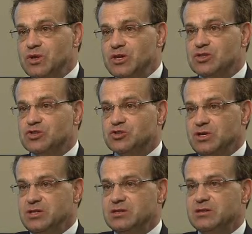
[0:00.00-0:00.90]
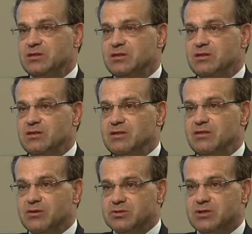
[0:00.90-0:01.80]
we can treat
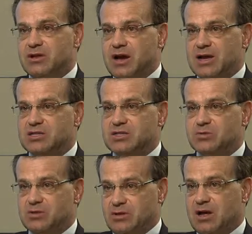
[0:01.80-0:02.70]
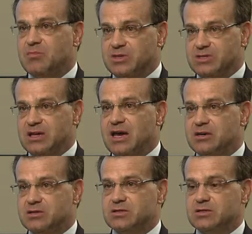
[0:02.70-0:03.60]
those clots with clot-busting
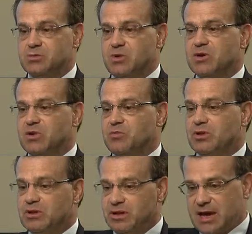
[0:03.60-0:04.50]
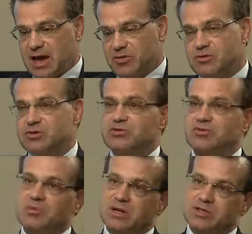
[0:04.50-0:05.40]
agents as well. We can put little catheters through
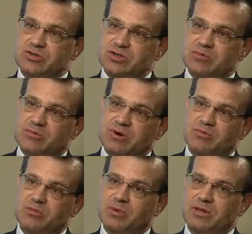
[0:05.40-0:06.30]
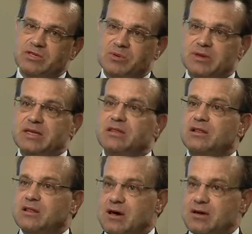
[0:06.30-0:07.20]
the bloodstream, thread them through the bloodstream into
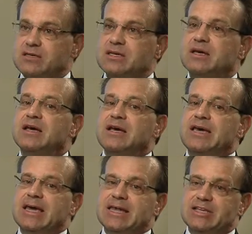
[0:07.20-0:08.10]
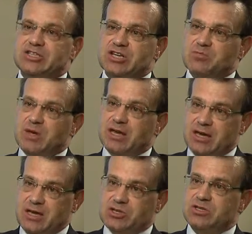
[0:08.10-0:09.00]
the lungs, and inject
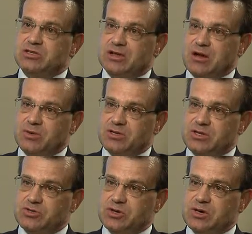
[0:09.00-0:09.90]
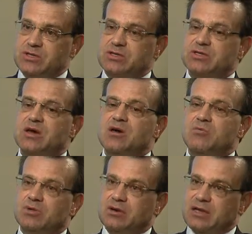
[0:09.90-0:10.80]
medications, clot-busting drugs,
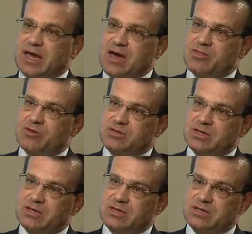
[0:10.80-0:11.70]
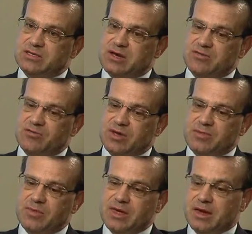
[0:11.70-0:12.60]
put little catheters in to dissolve
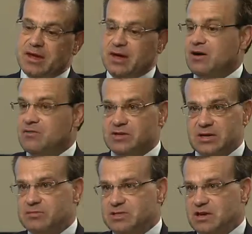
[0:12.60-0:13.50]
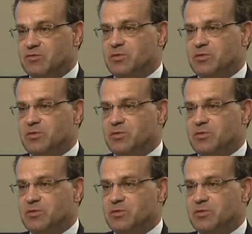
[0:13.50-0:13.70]
them, and oftentimes save a